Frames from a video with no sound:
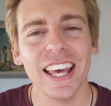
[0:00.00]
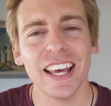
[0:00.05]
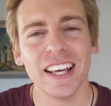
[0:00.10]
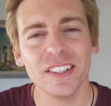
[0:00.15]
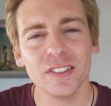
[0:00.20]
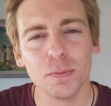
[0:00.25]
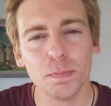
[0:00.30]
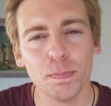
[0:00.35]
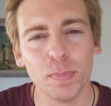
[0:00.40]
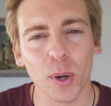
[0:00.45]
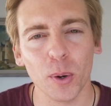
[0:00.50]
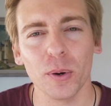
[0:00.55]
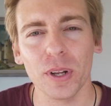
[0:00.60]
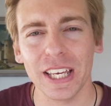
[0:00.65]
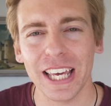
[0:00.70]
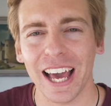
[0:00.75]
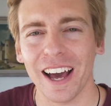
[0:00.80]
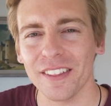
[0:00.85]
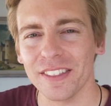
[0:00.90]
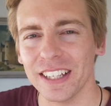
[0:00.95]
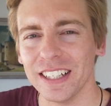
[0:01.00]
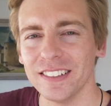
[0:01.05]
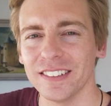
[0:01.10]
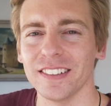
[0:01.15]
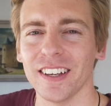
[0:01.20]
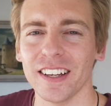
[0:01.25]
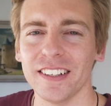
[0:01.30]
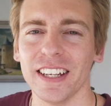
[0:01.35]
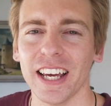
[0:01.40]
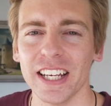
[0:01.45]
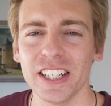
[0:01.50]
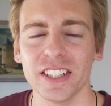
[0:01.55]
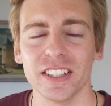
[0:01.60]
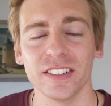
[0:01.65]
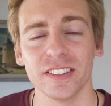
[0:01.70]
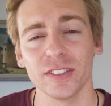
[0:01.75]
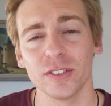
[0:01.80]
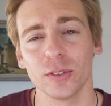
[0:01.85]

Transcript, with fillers: is building out these citations.